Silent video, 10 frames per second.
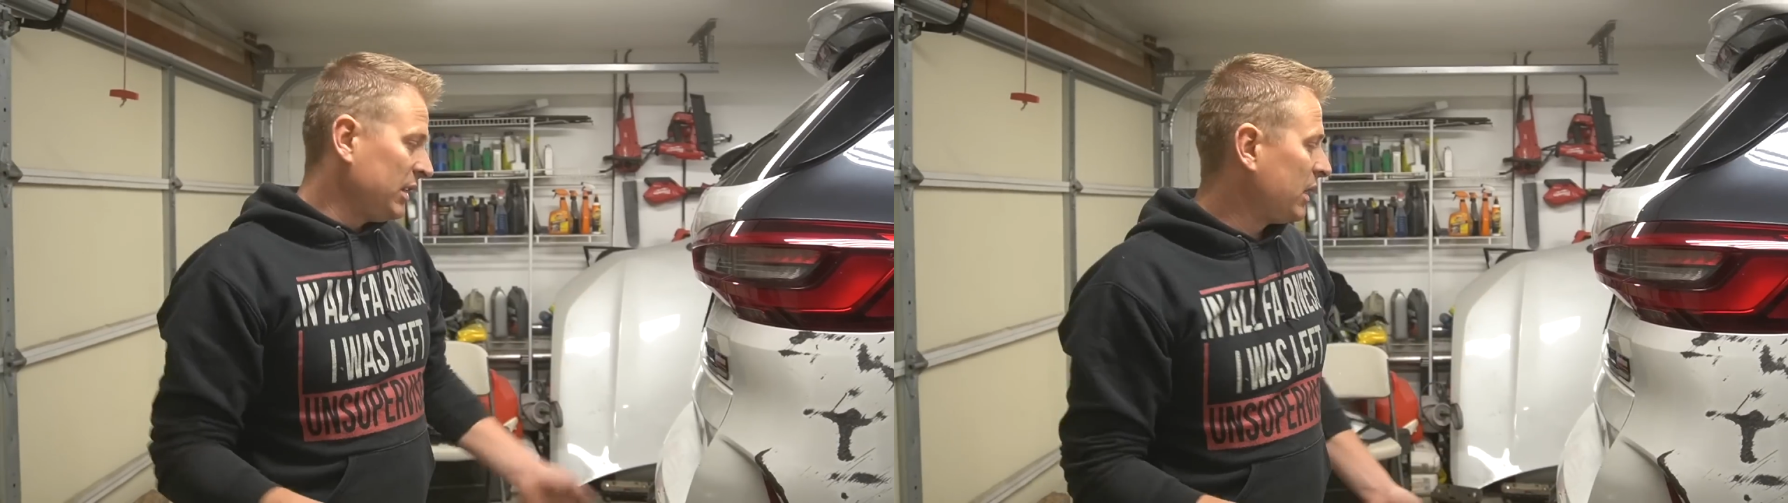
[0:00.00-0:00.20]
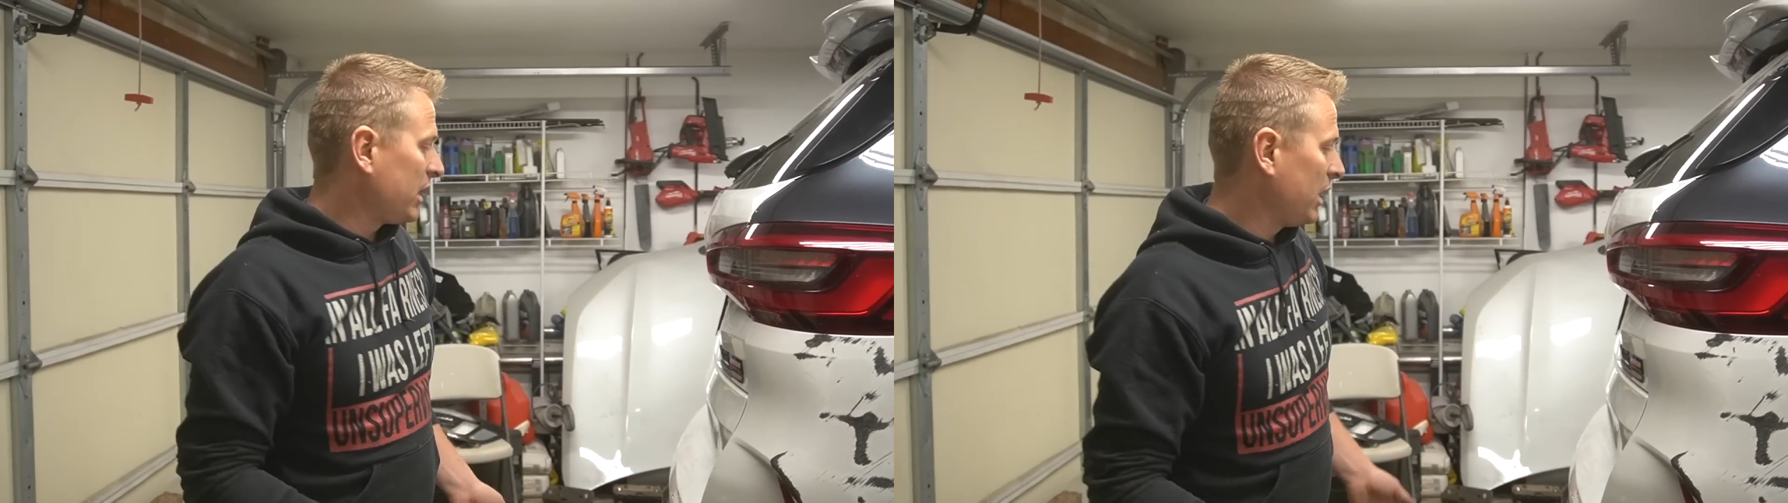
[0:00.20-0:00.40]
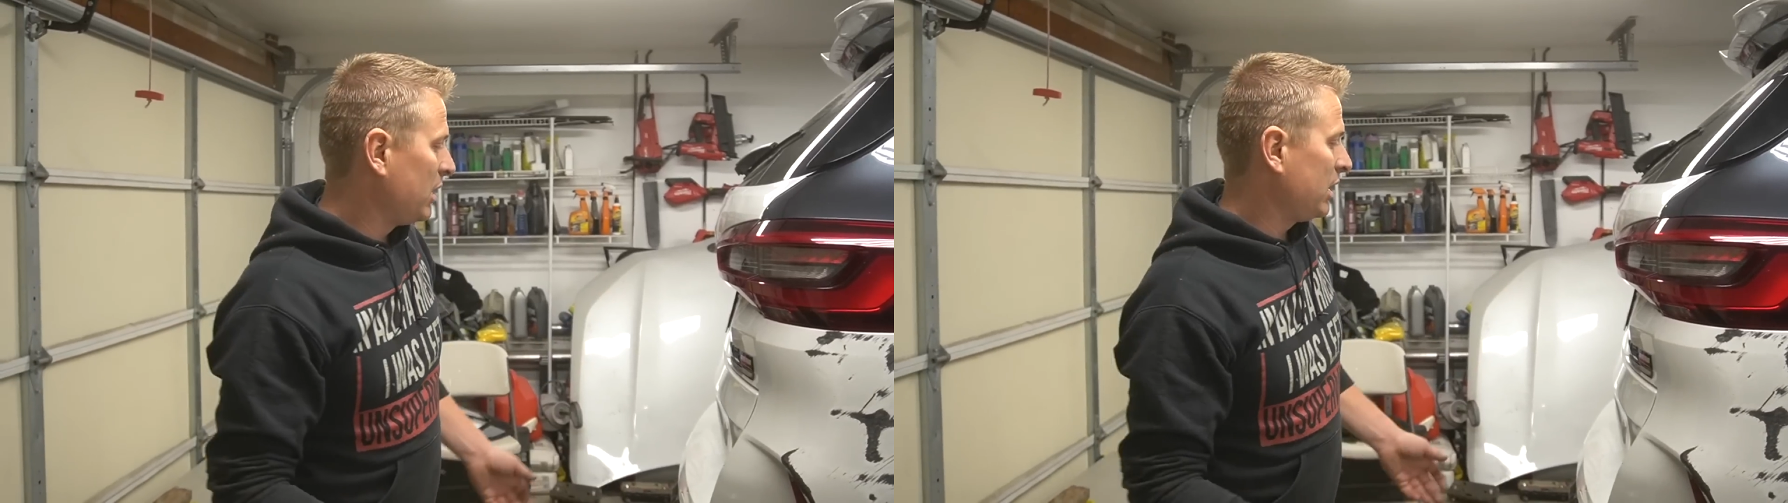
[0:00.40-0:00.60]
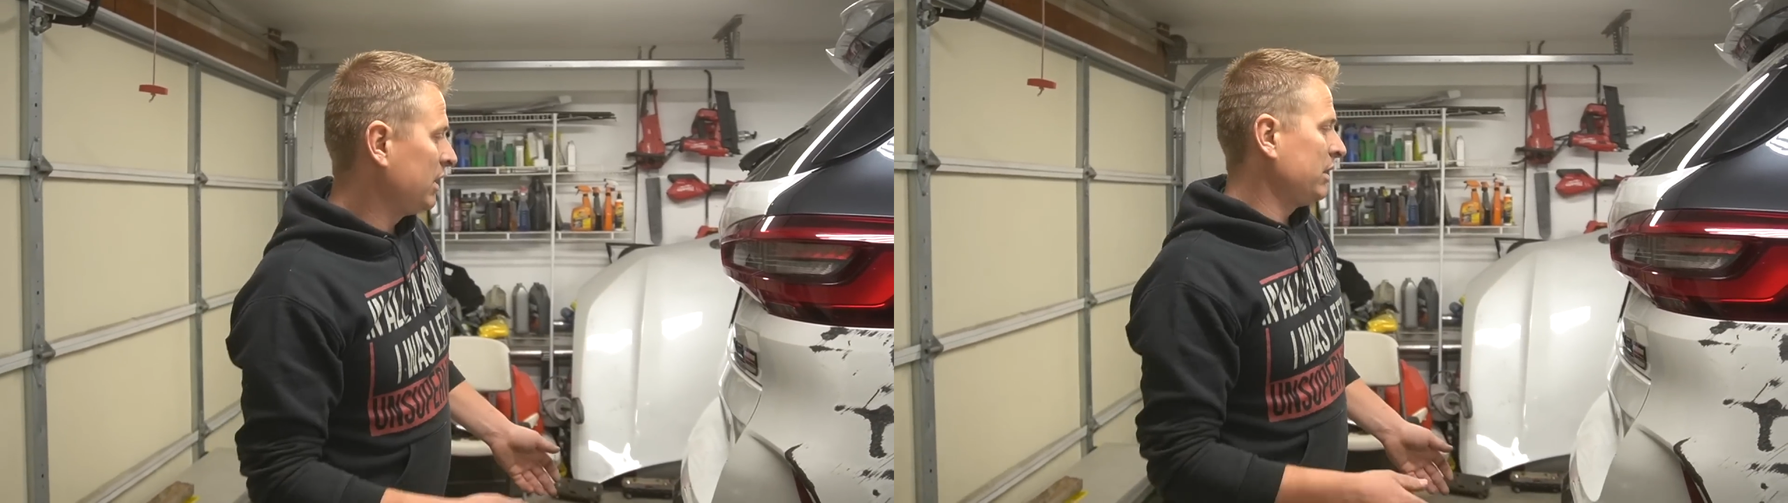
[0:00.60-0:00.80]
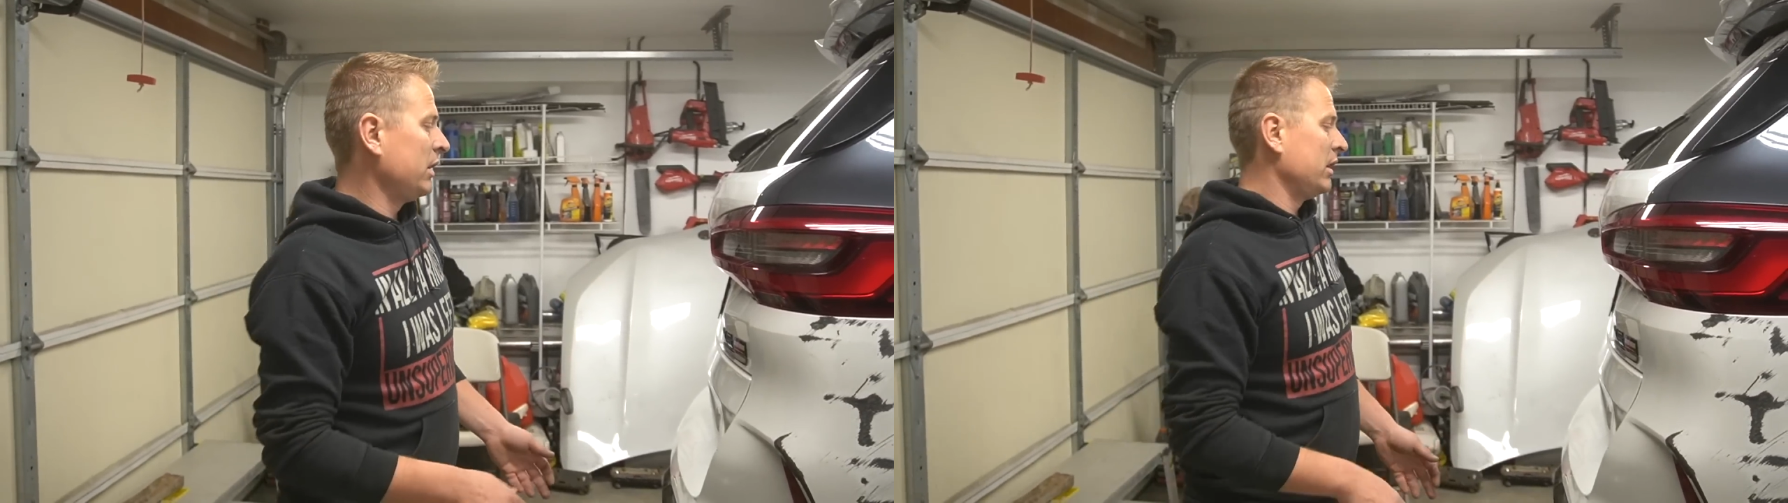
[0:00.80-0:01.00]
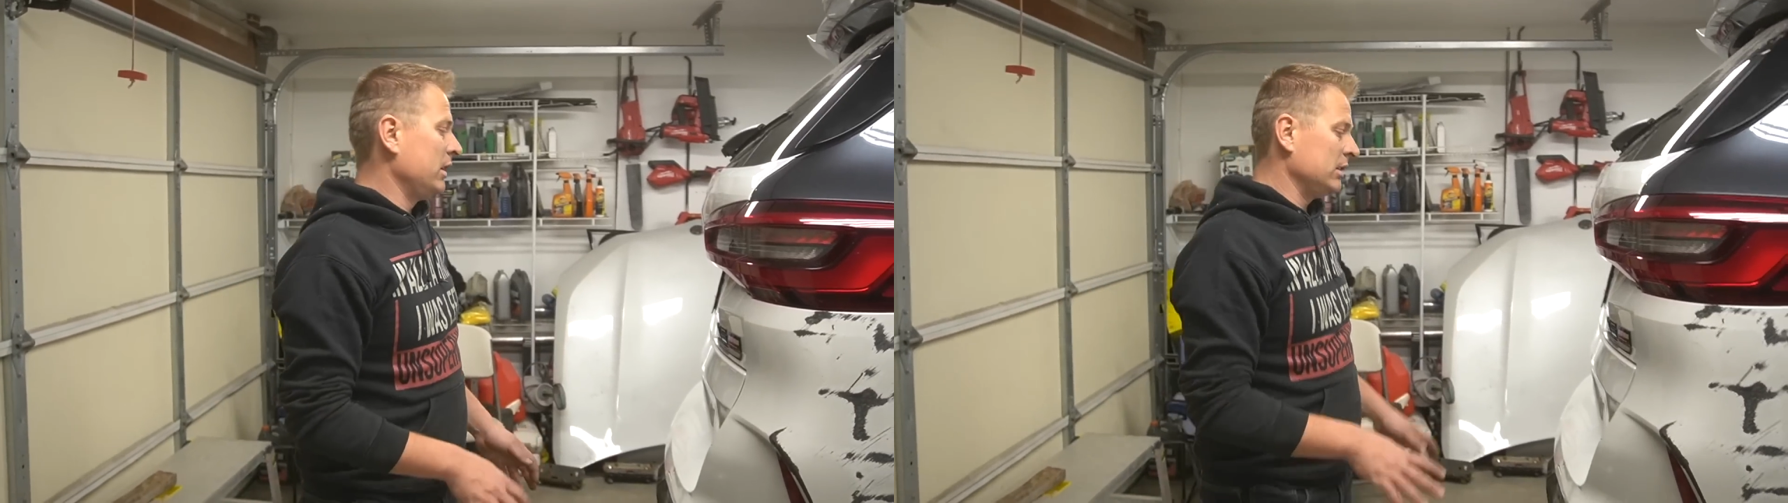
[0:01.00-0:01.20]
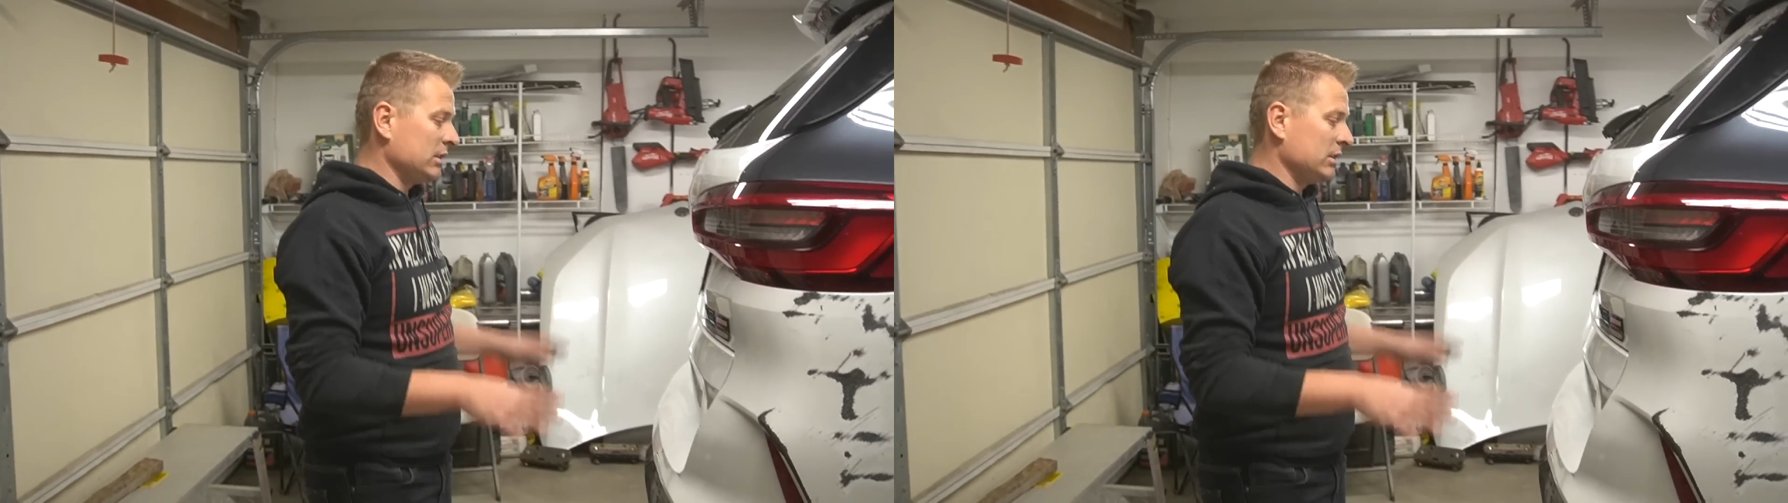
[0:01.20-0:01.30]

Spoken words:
there,